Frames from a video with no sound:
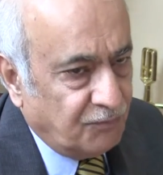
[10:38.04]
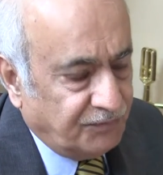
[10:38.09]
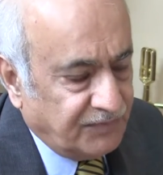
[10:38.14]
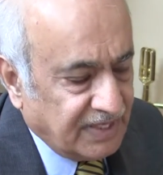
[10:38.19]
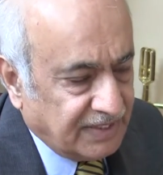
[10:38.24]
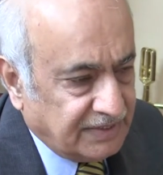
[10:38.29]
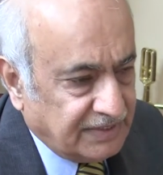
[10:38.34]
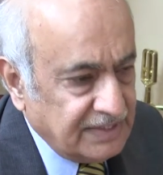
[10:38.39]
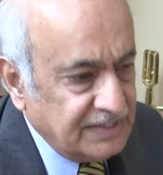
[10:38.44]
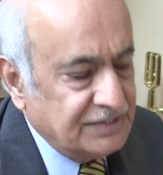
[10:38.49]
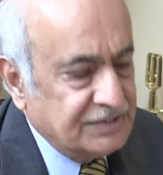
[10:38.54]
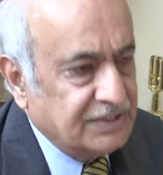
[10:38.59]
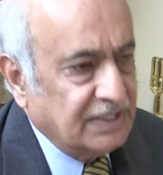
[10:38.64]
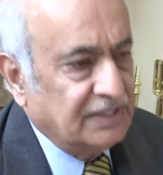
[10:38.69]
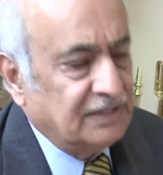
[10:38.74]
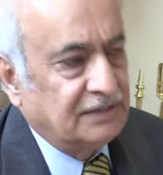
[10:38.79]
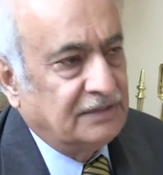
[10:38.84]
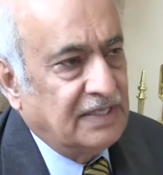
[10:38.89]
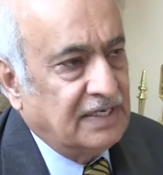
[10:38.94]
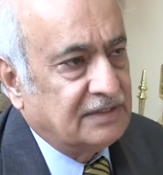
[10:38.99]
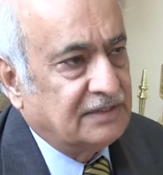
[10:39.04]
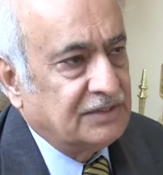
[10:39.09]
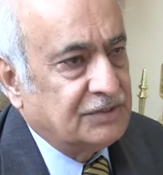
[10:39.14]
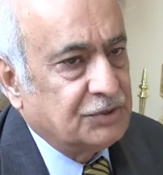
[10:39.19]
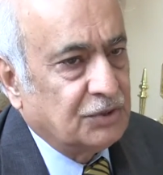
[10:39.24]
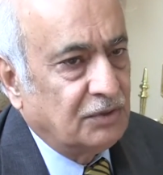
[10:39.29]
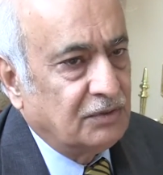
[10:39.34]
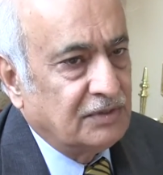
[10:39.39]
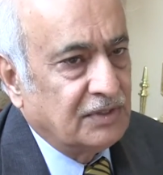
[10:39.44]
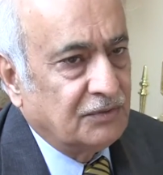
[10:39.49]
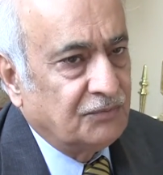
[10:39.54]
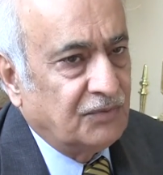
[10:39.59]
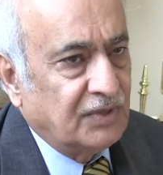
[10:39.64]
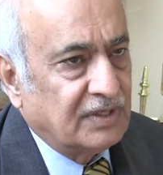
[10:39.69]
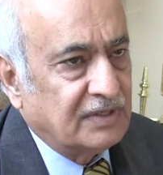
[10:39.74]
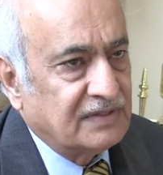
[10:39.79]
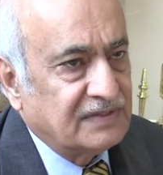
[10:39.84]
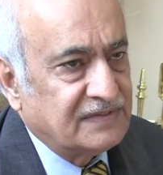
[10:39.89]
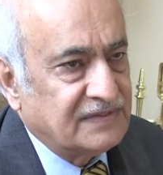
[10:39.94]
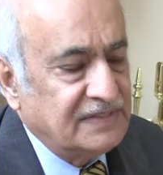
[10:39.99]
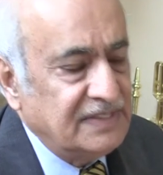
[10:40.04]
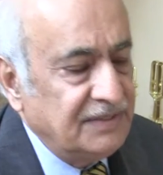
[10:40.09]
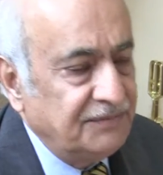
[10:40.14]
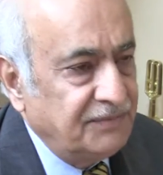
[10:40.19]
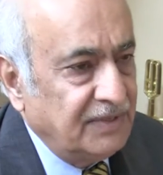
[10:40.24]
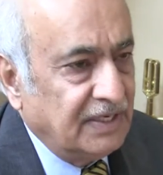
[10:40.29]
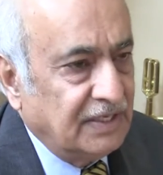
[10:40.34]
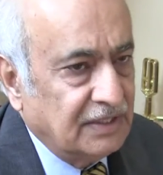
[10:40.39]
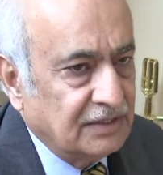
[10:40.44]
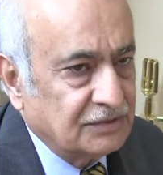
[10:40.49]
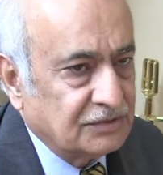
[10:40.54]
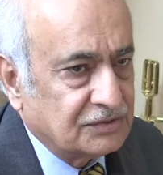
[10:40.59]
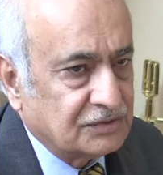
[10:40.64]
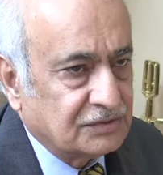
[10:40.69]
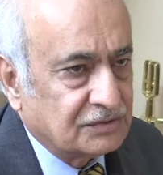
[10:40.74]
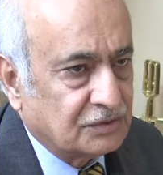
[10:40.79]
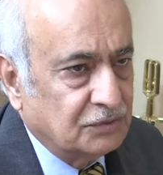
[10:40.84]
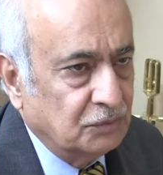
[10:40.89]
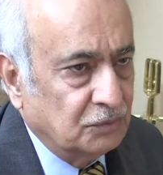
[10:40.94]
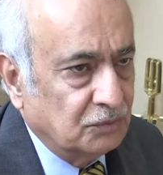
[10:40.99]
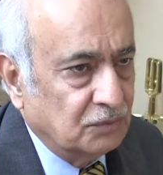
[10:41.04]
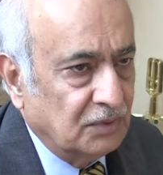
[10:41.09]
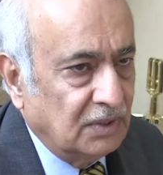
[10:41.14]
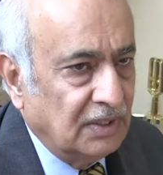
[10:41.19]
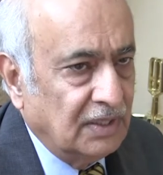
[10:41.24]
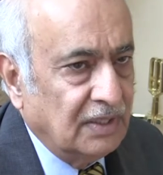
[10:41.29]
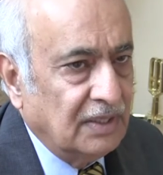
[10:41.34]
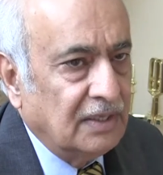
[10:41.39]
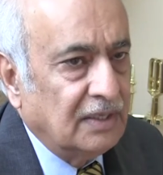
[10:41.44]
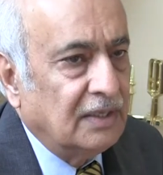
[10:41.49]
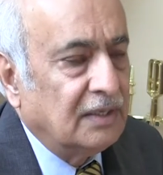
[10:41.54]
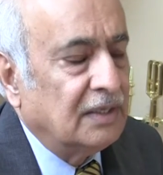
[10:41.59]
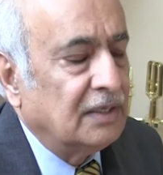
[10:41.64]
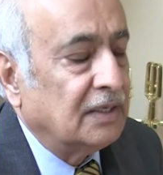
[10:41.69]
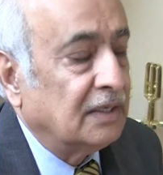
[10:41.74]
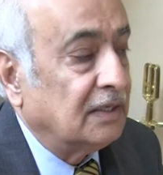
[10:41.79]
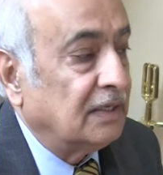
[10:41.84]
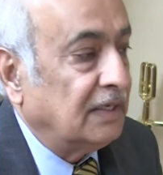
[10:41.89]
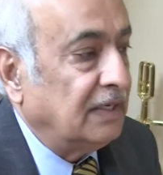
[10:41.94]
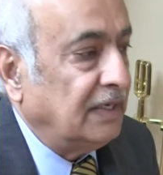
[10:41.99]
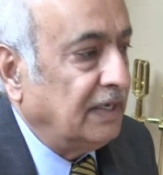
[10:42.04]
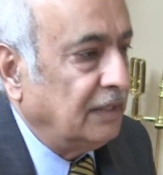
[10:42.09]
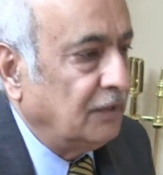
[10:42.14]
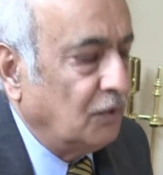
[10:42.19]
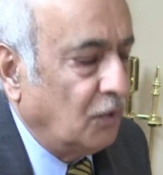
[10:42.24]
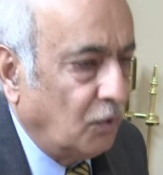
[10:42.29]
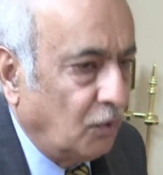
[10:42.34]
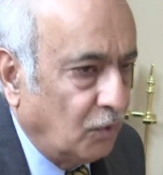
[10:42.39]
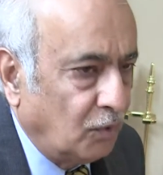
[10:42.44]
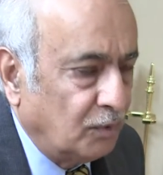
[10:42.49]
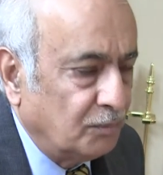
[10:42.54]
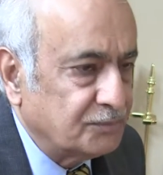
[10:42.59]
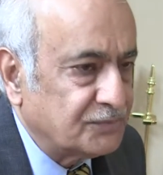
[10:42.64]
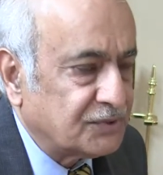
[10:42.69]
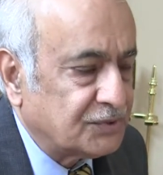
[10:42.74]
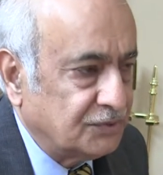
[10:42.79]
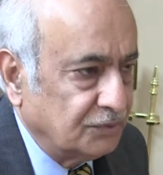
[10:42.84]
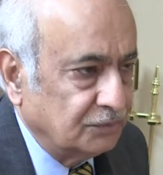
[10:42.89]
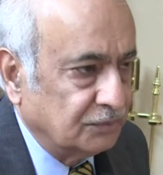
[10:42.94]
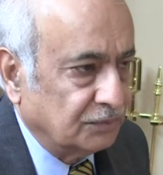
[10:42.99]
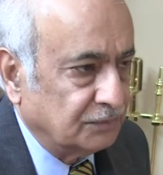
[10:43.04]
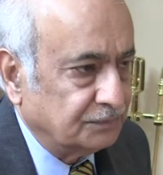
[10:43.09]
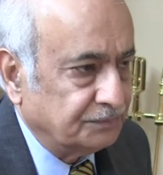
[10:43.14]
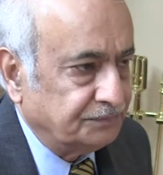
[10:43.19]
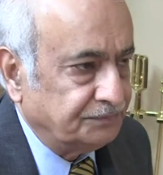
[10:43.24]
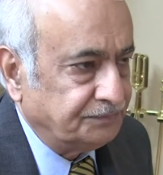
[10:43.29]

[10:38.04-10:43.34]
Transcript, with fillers: the teaching that the children were receiving in school in homes too.